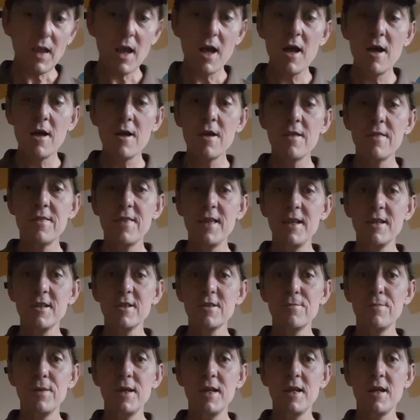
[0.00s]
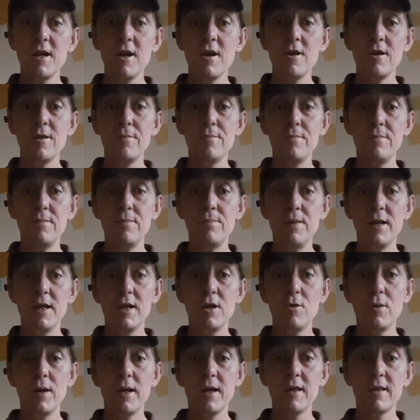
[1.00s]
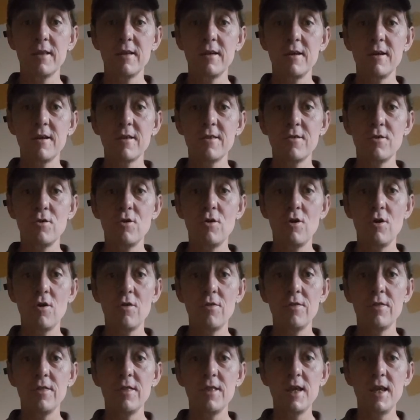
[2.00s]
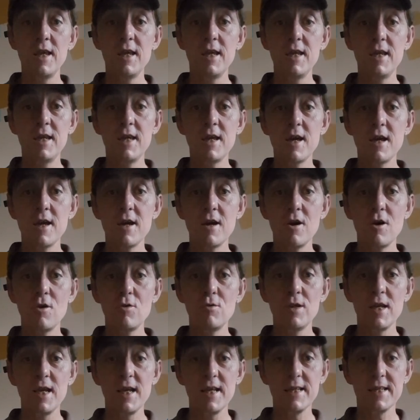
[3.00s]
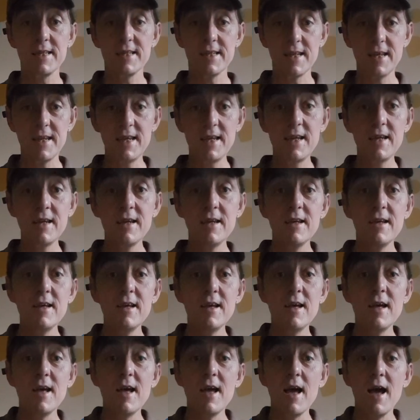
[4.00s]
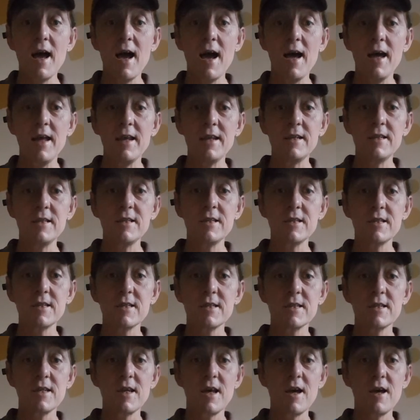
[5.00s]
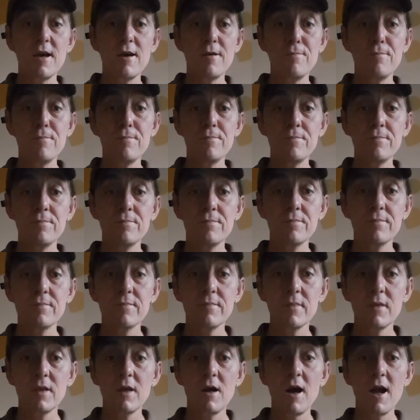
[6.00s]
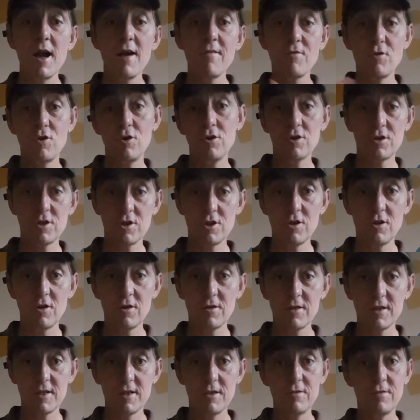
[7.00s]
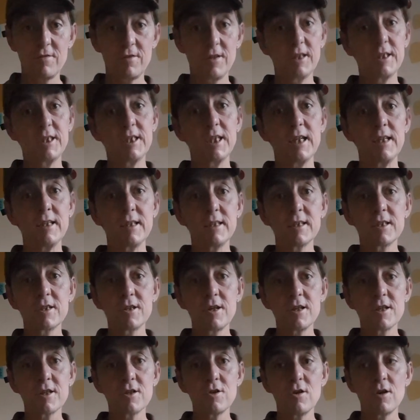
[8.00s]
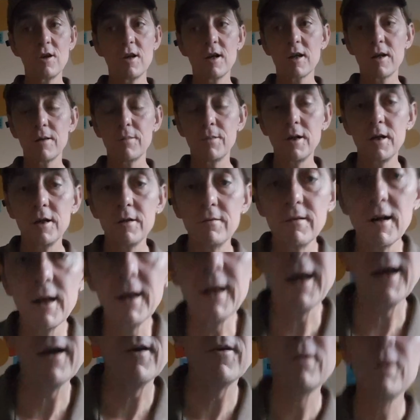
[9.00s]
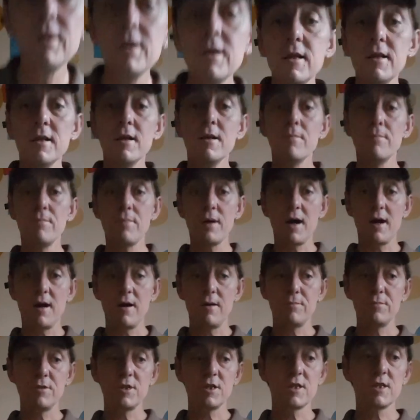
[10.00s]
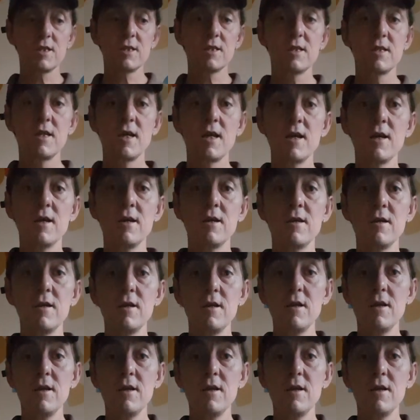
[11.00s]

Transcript: Things have been going a bit quicker than I thought on the old Etsy, and I have got stock still for Hochanda, so it's not like I'm going to run out, but I'm just a